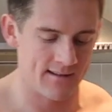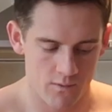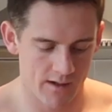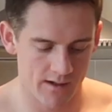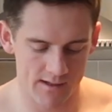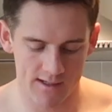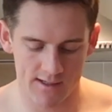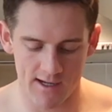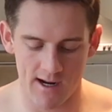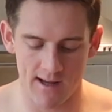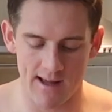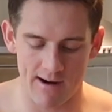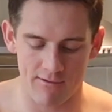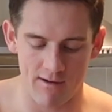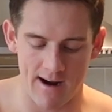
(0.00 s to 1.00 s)
We're going to stir
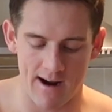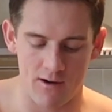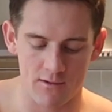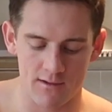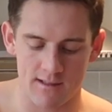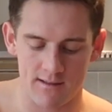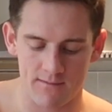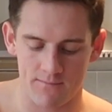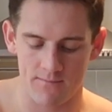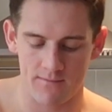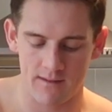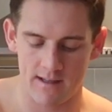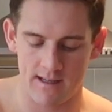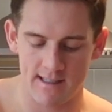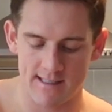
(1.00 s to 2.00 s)
that round
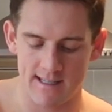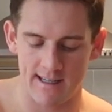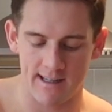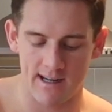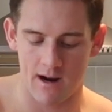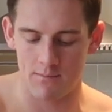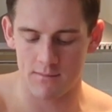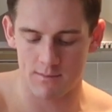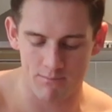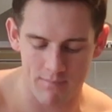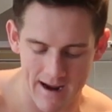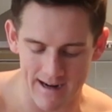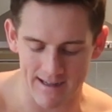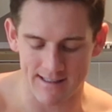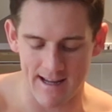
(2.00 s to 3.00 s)
until it comes
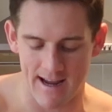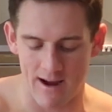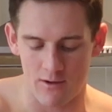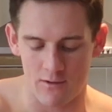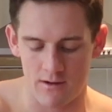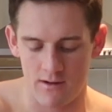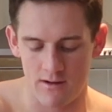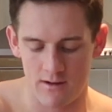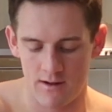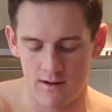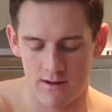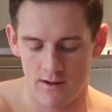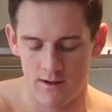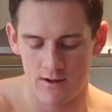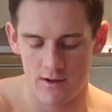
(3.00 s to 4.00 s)
back down
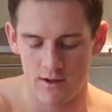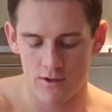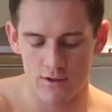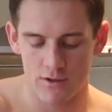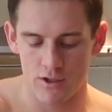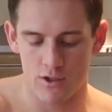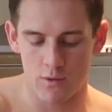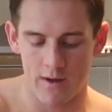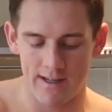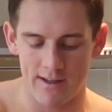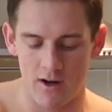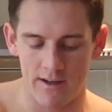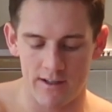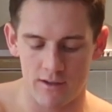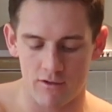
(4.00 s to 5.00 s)
to
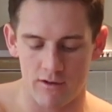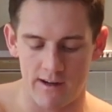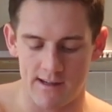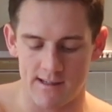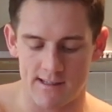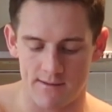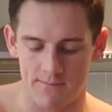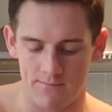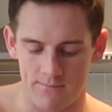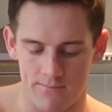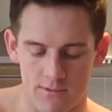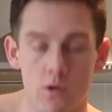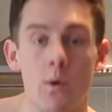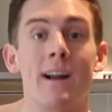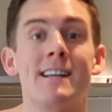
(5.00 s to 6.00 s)
29 degrees.
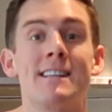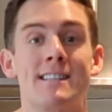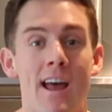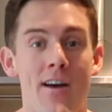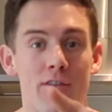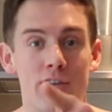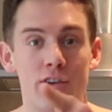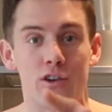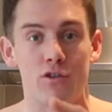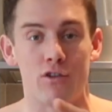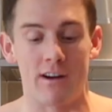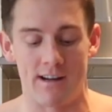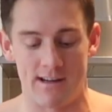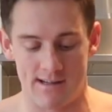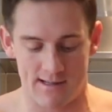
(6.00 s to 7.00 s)
27
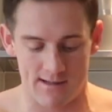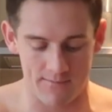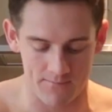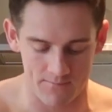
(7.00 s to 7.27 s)
degrees.